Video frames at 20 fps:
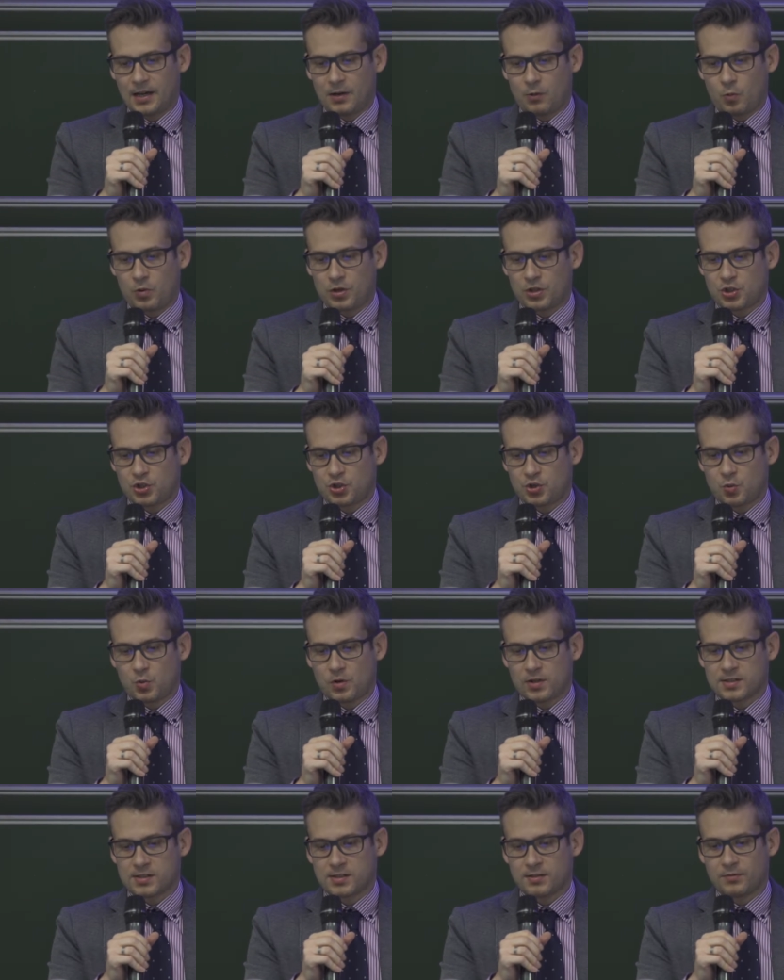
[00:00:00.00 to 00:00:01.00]
which
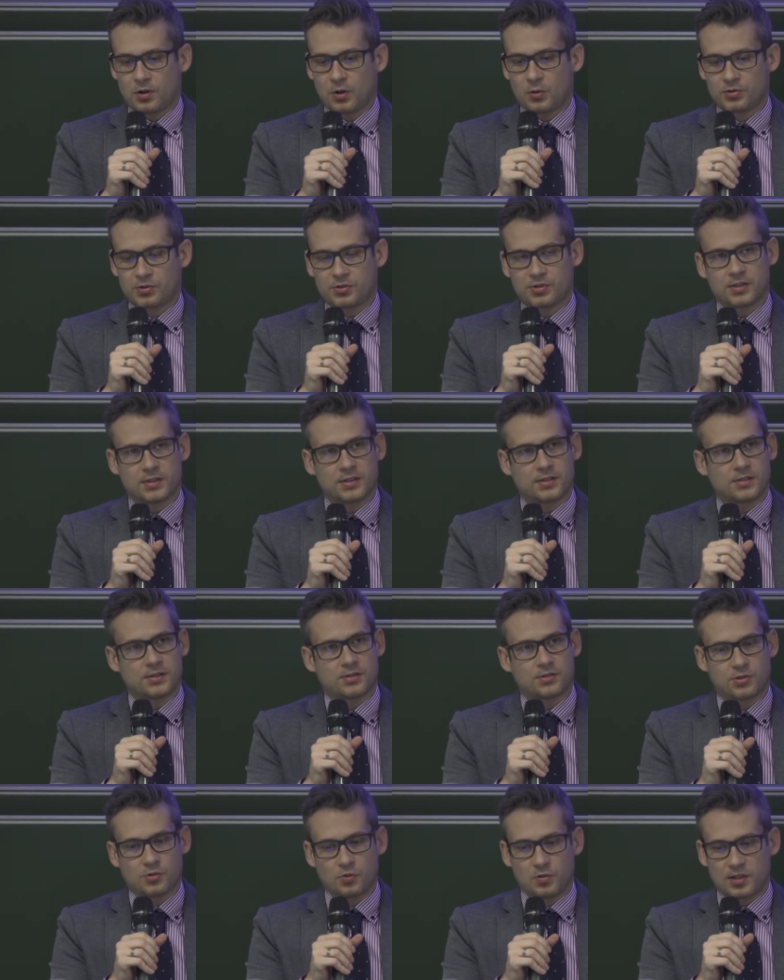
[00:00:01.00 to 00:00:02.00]
was devoted
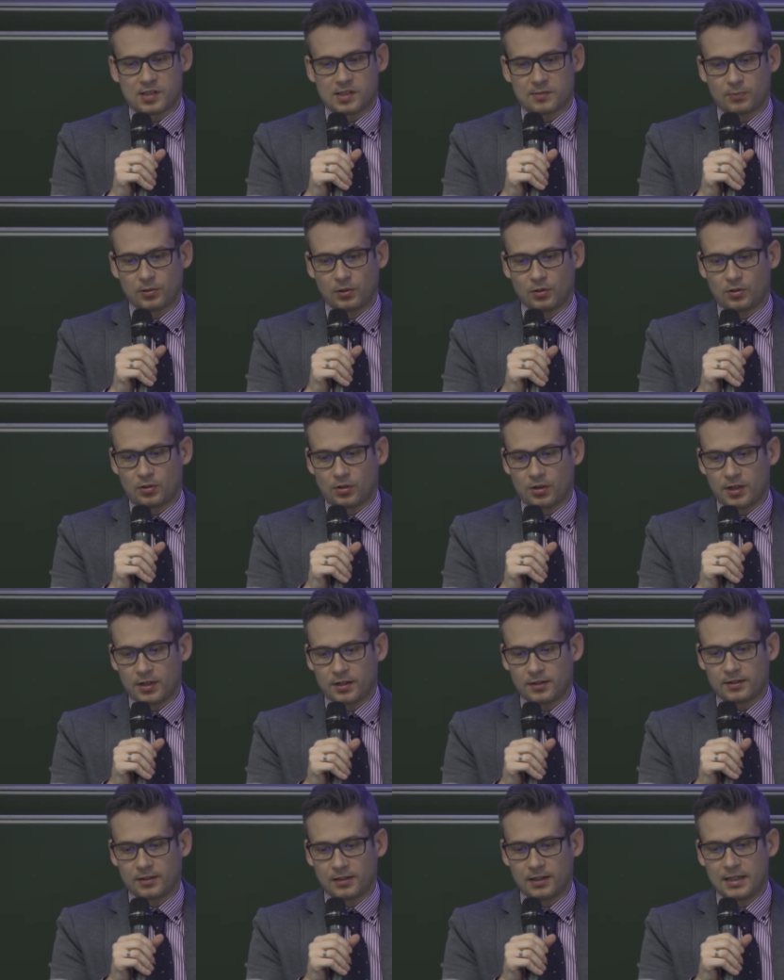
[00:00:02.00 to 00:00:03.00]
to
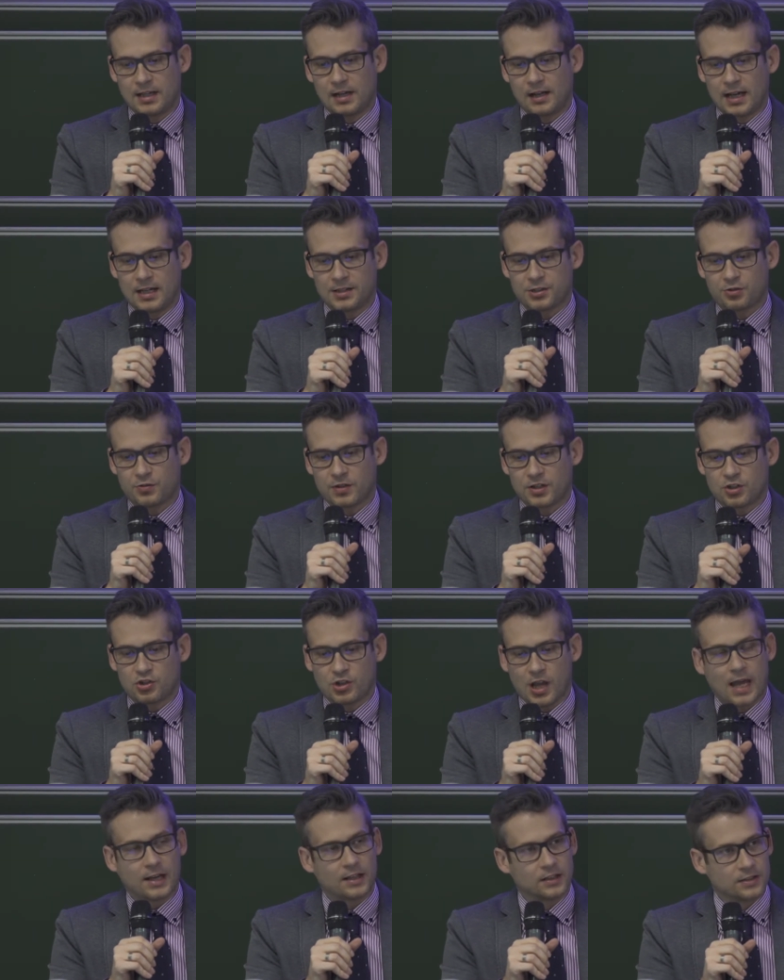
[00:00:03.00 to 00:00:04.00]
explore legal entry
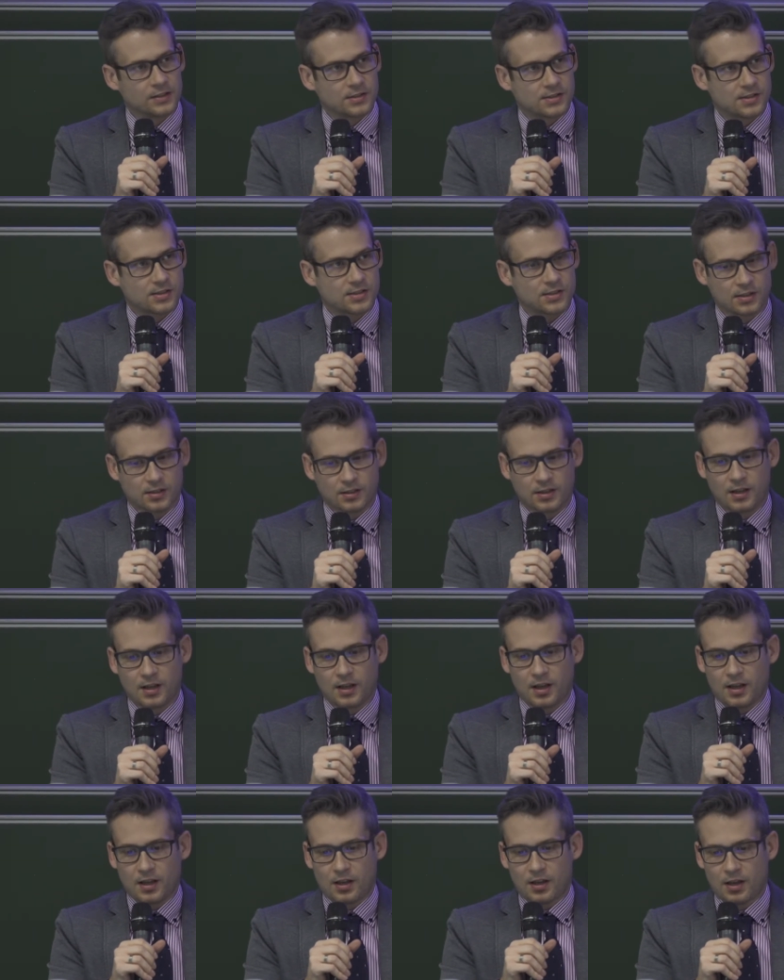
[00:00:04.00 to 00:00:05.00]
channels
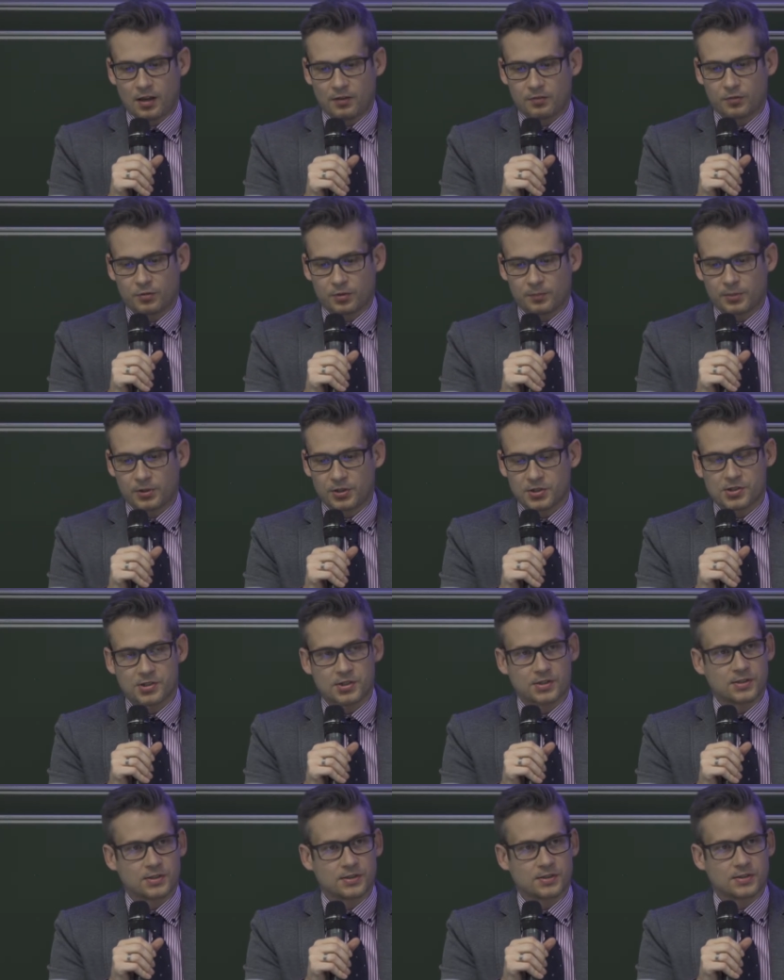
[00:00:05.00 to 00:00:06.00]
for
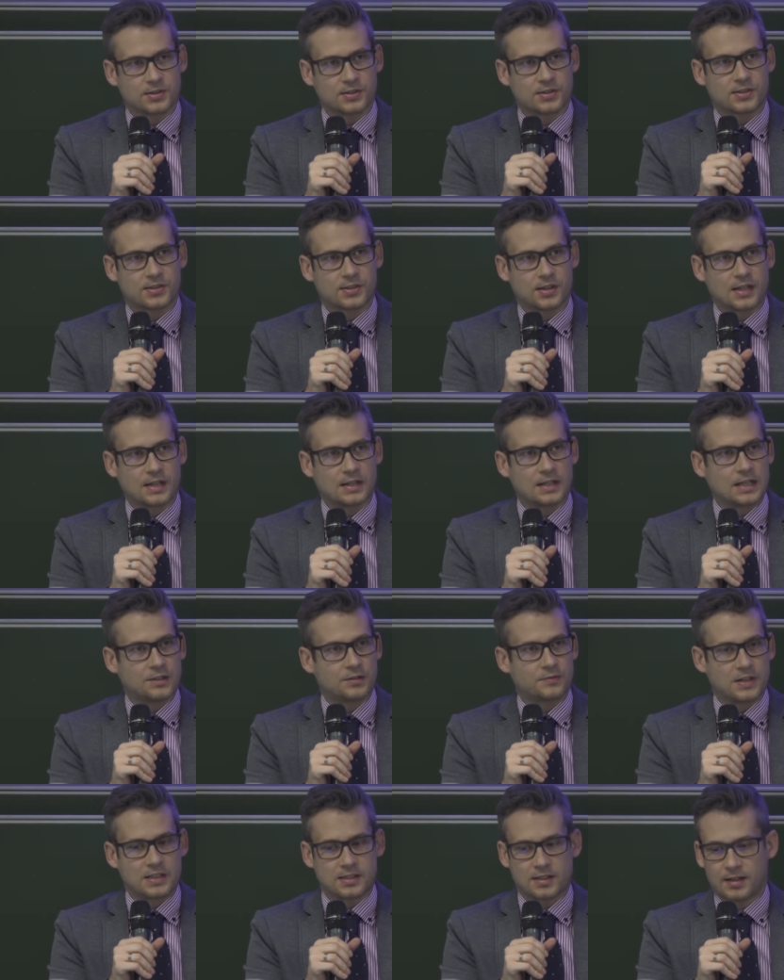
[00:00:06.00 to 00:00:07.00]
persons in need
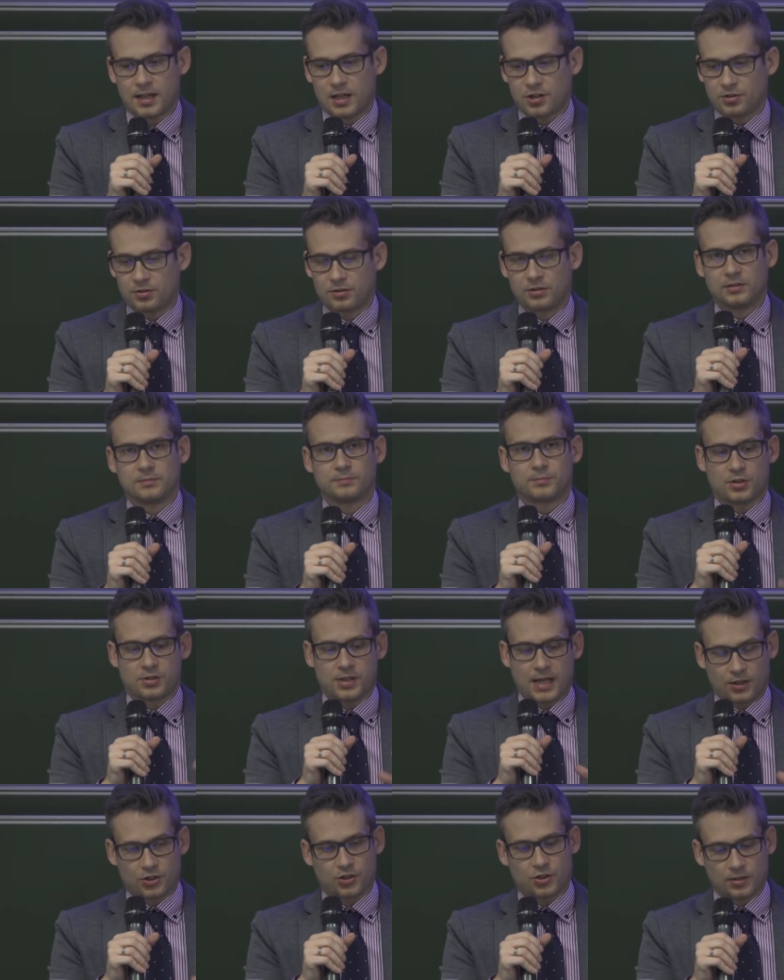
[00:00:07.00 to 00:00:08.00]
of international
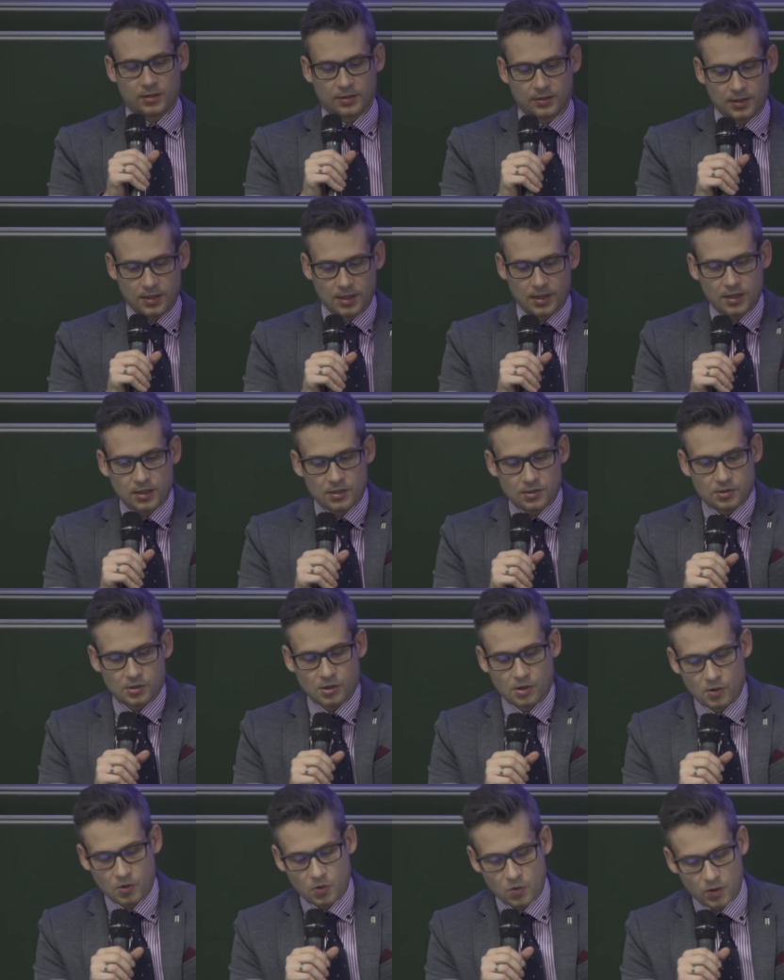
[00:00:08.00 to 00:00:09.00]
protection.
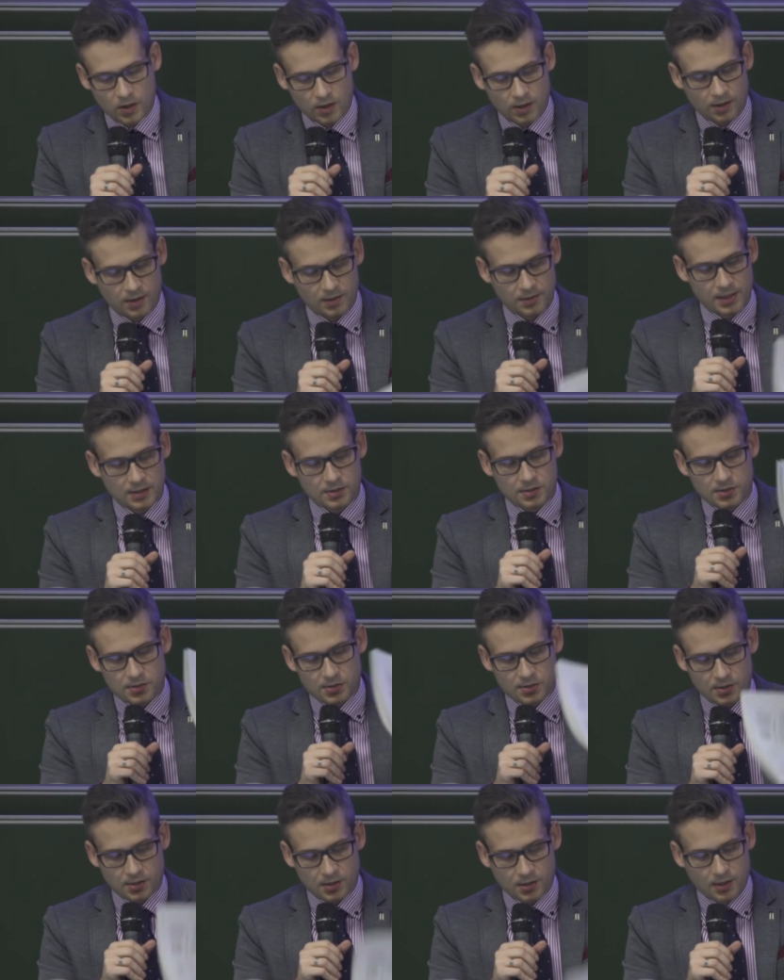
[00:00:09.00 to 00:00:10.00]
So
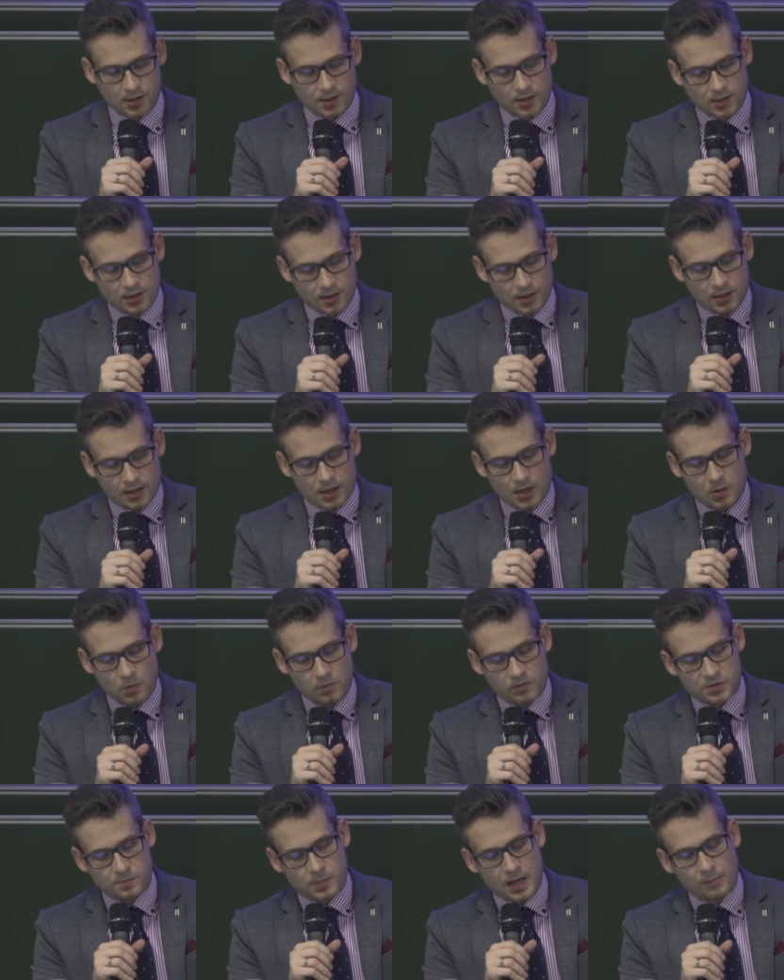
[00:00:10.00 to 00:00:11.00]
it
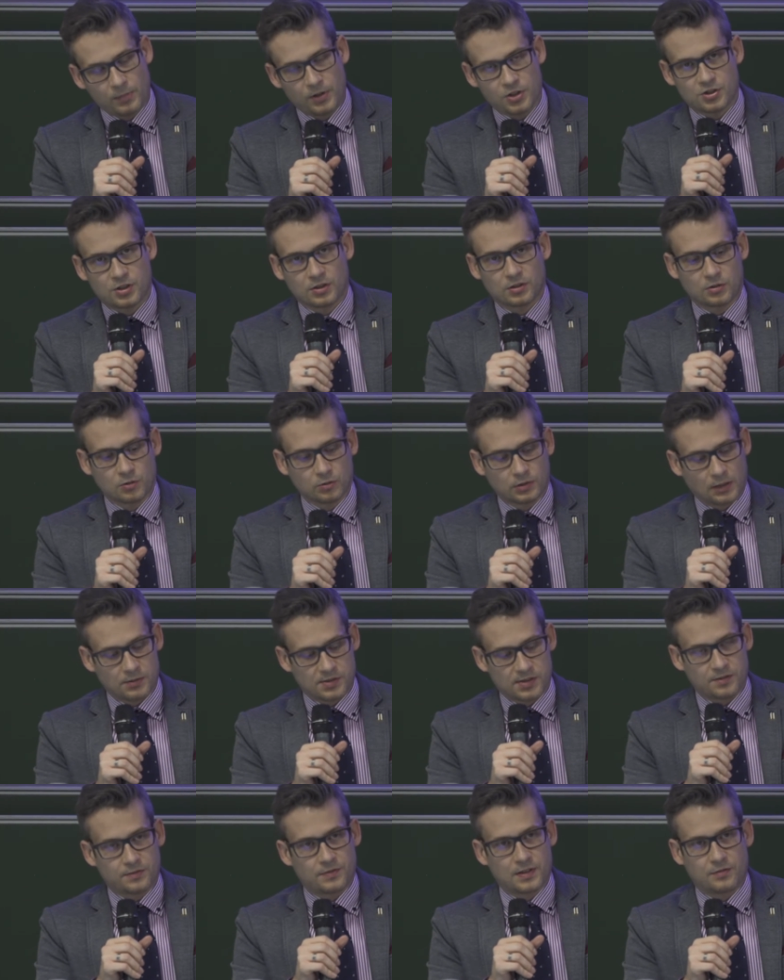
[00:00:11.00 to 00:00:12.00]
was published in
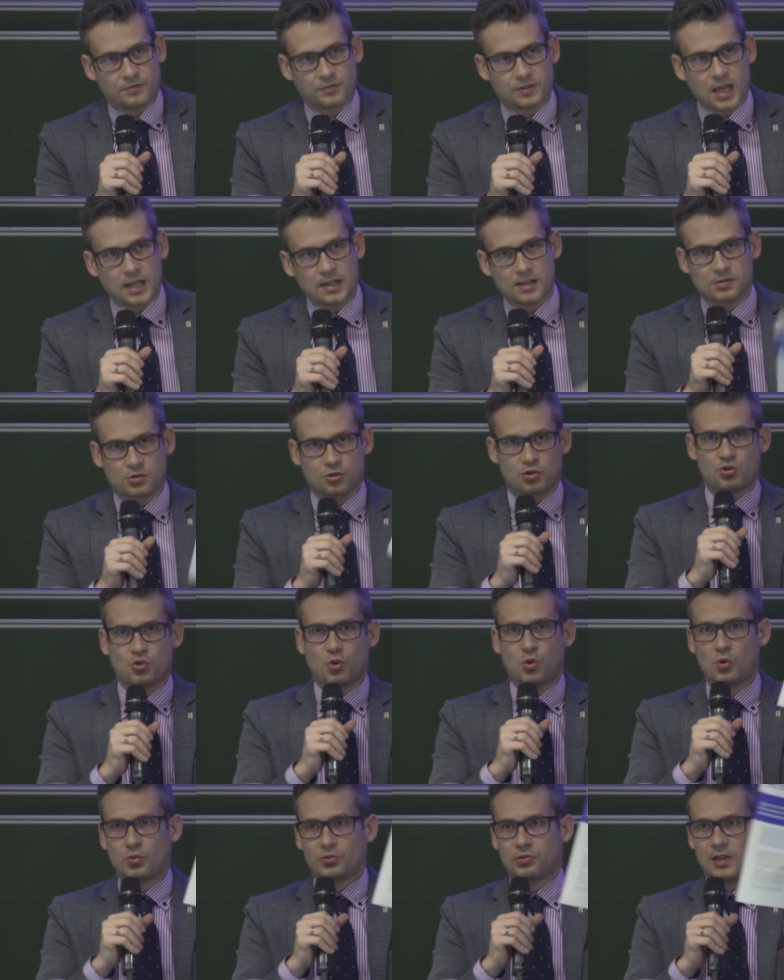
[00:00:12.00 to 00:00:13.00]
2015. It's a
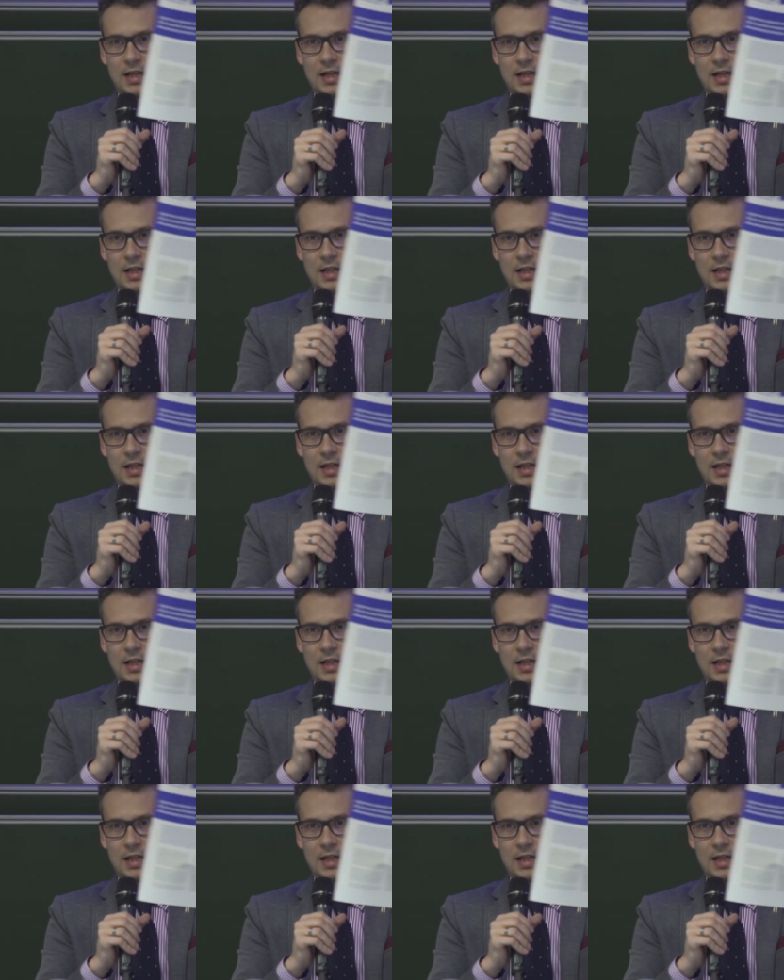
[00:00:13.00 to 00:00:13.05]
short,